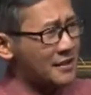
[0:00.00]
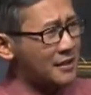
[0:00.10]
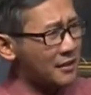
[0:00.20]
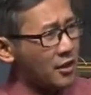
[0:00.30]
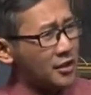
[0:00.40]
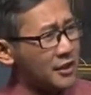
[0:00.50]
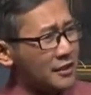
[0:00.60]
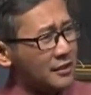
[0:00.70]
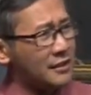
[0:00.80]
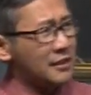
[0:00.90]
the thought
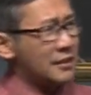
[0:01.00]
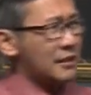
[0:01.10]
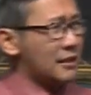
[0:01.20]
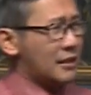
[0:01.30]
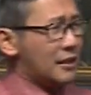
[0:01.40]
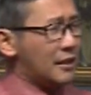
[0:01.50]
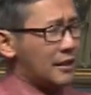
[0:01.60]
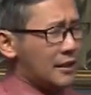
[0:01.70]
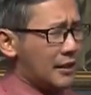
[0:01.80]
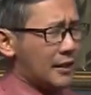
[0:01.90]
that
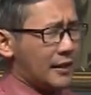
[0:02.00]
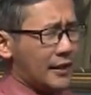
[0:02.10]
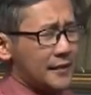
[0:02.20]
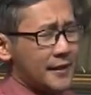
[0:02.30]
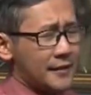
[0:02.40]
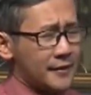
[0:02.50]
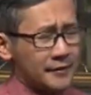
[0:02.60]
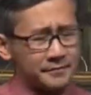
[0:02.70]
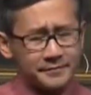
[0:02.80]
uh, another,